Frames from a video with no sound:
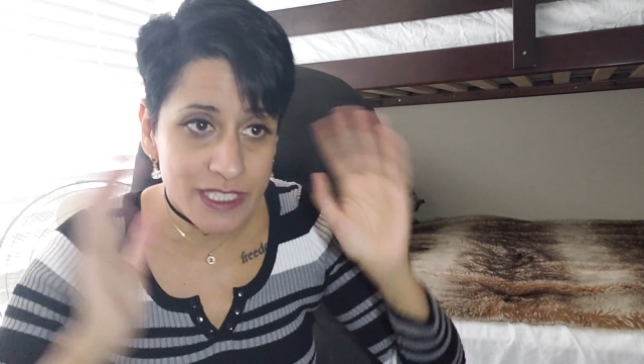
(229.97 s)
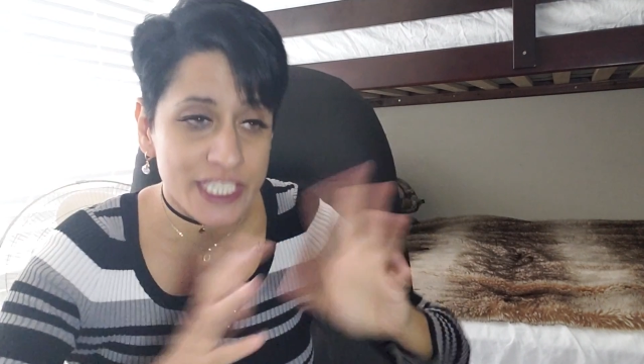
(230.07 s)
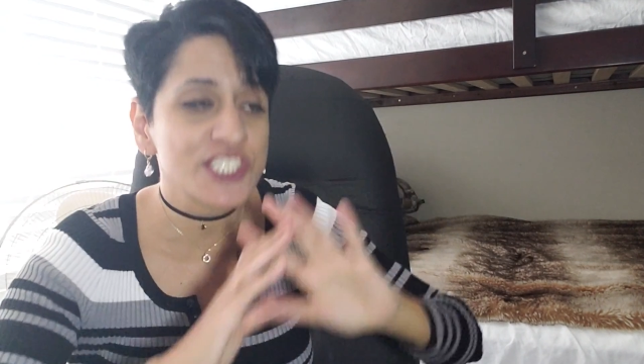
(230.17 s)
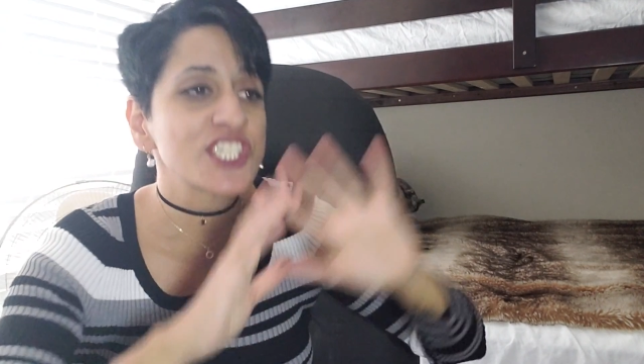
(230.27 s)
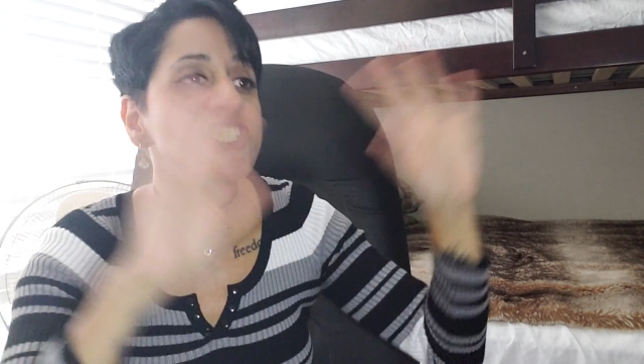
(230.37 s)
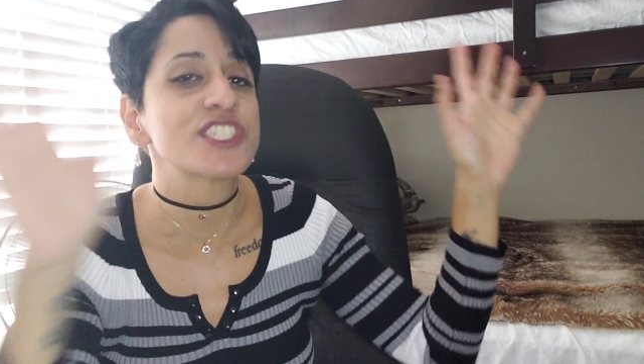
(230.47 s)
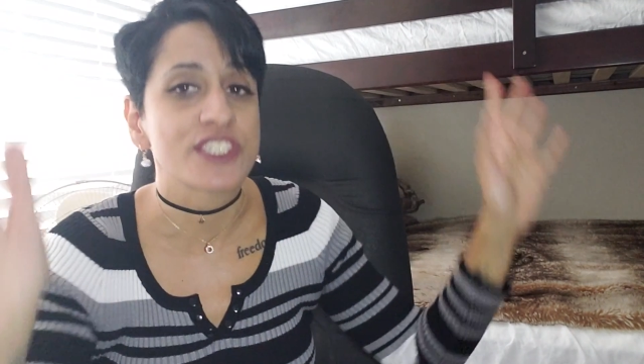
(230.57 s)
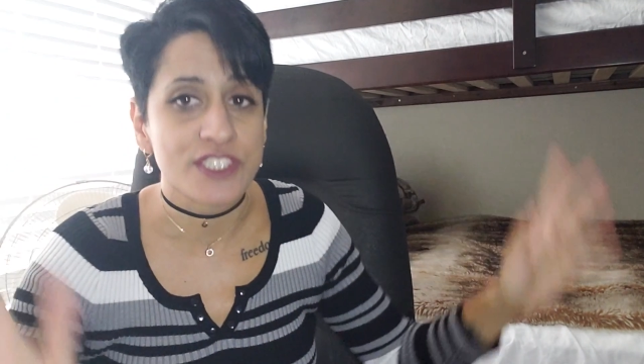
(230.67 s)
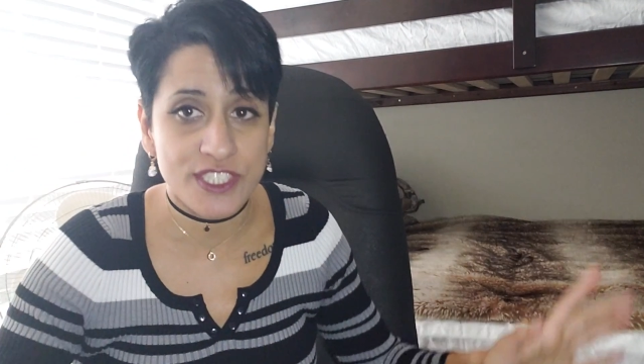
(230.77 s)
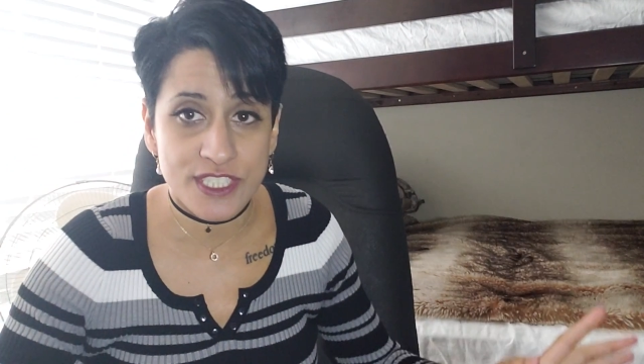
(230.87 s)

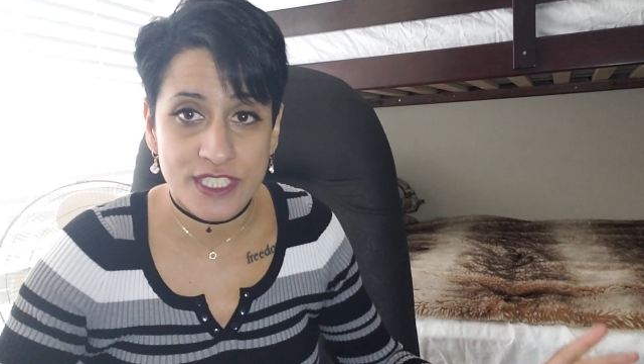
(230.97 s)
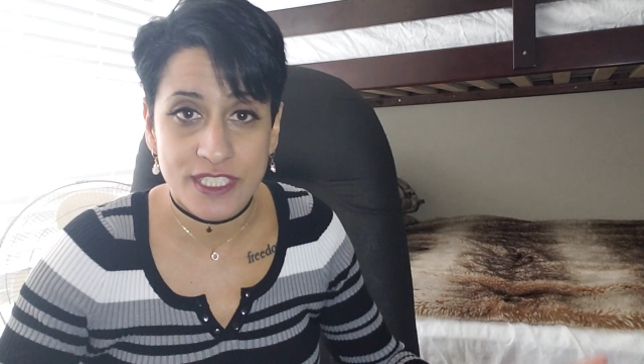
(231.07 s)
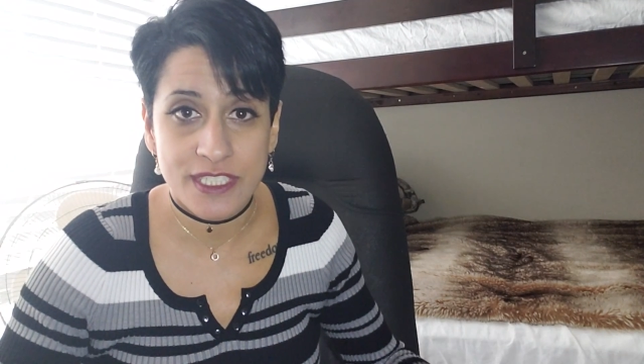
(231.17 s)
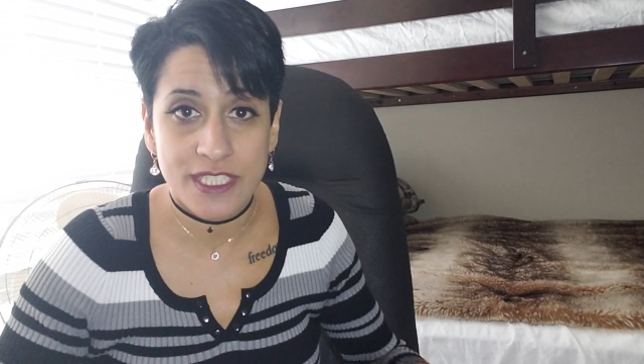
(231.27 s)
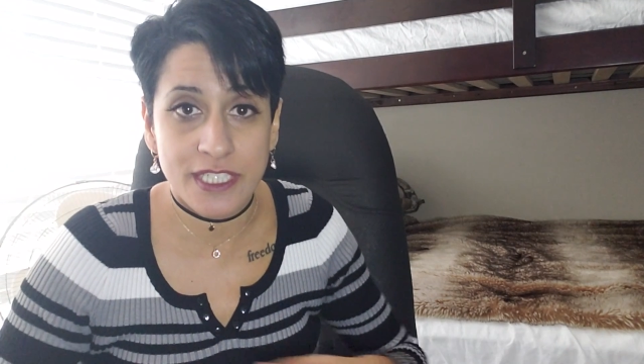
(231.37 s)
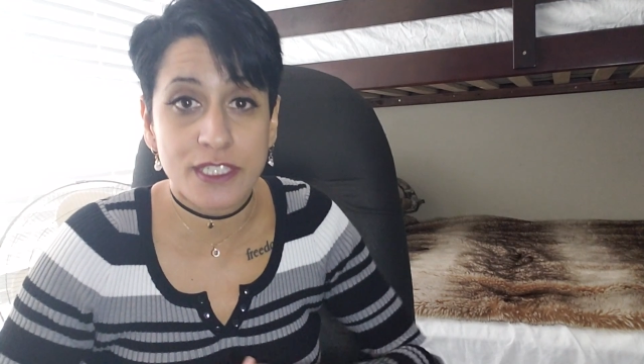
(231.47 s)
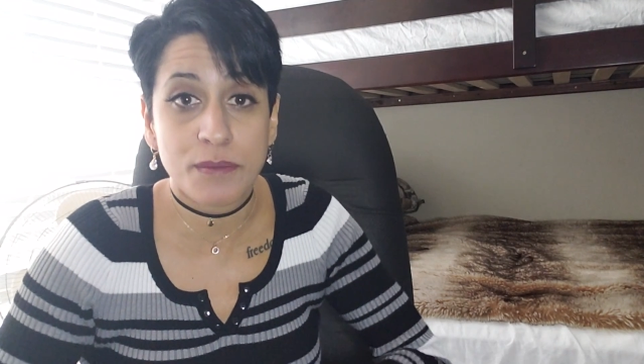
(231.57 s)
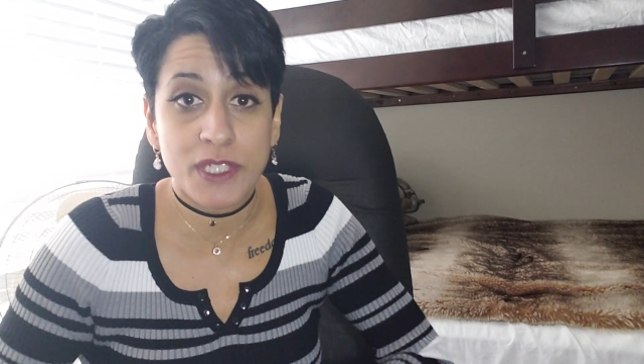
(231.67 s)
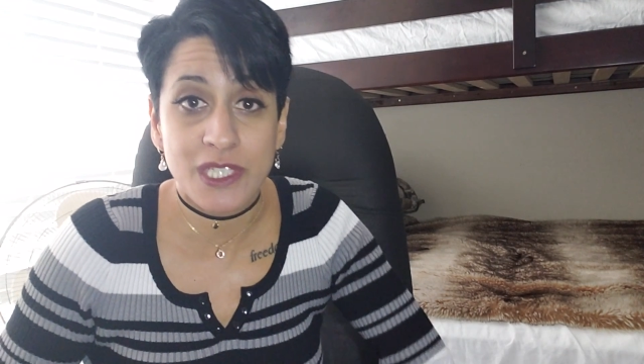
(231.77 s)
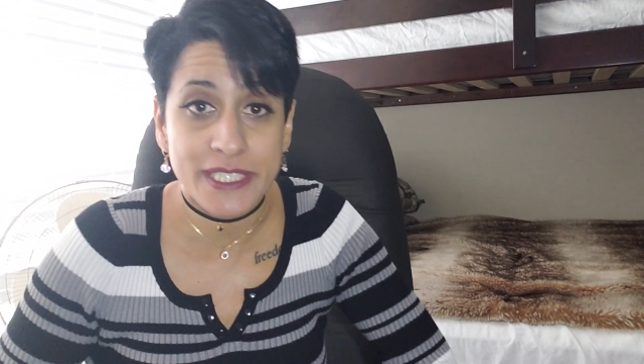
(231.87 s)
existence in the
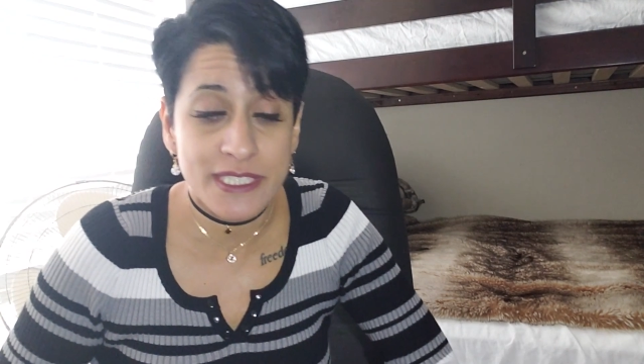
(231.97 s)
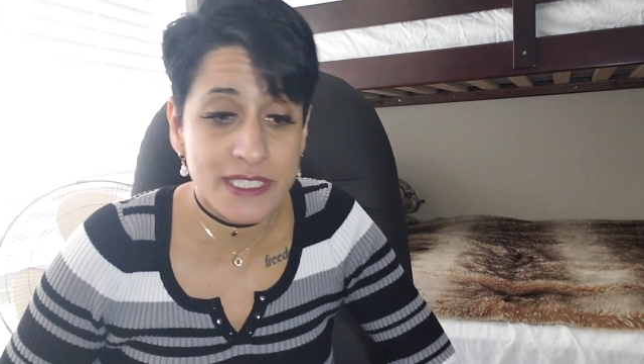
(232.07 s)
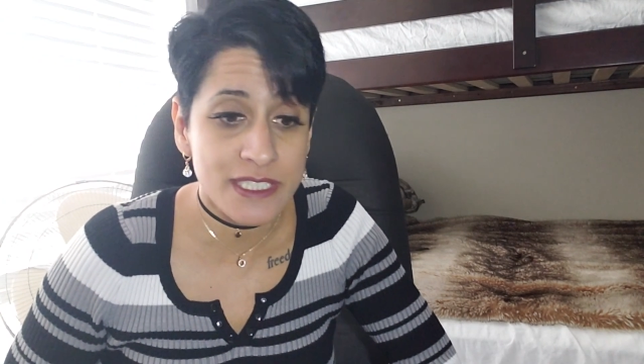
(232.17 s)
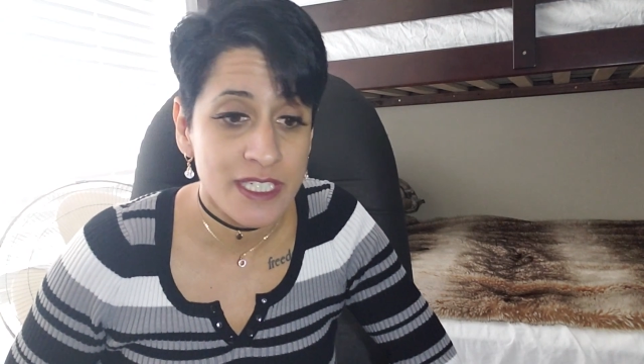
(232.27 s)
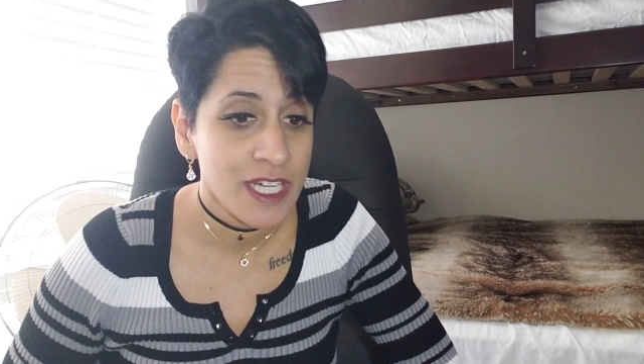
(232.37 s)
Middle East,